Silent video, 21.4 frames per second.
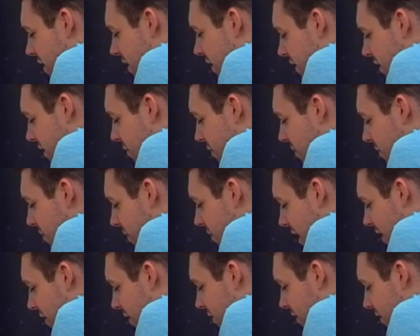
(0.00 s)
the, I don't
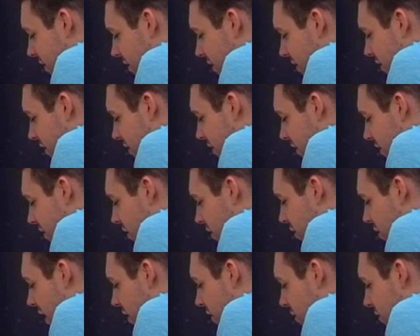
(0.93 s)
know how
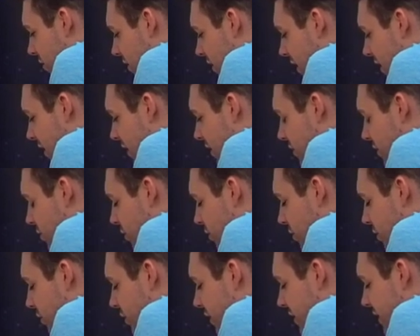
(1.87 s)
in control she is
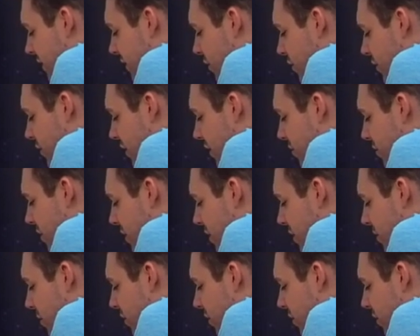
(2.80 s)
of those other people.